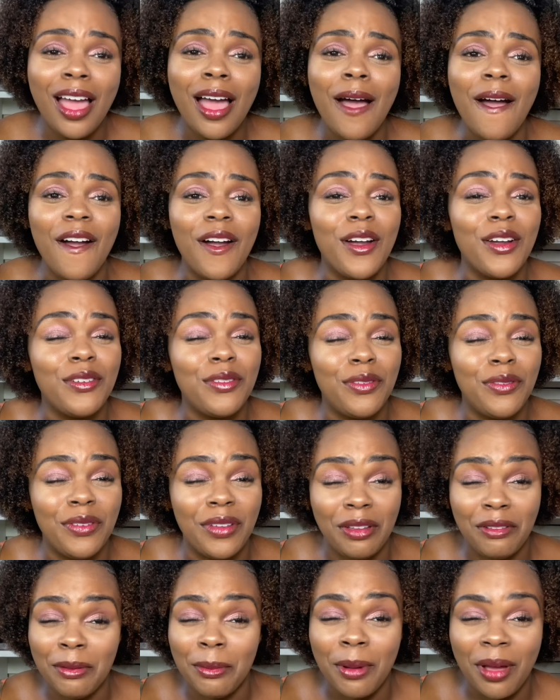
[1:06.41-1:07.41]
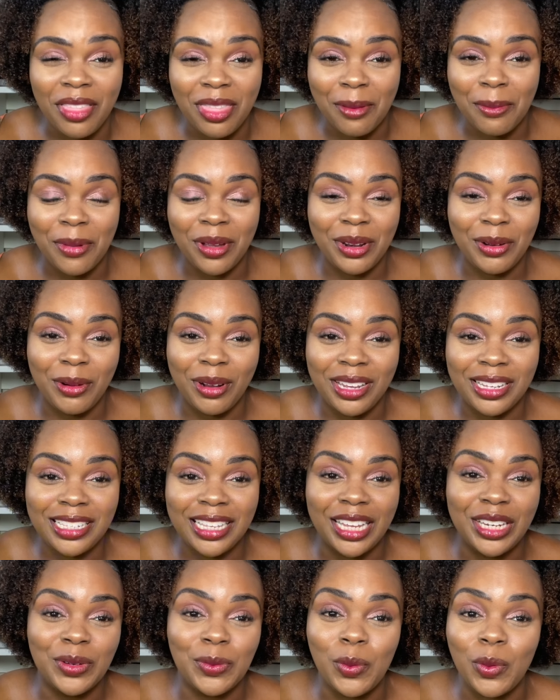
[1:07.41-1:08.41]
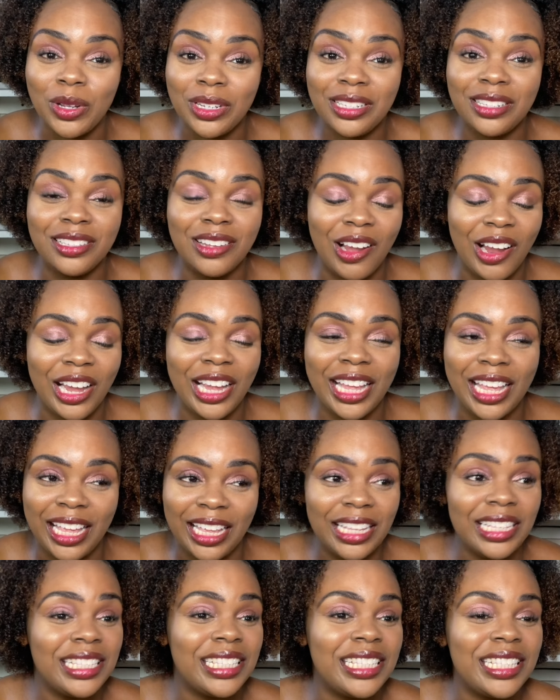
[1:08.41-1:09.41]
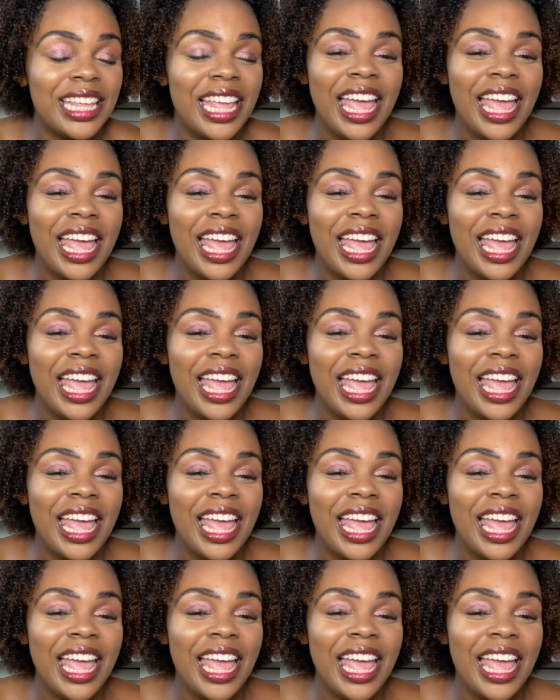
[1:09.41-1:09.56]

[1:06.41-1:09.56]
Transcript: Her favorite Bath & Body Works scent was Dark Kiss,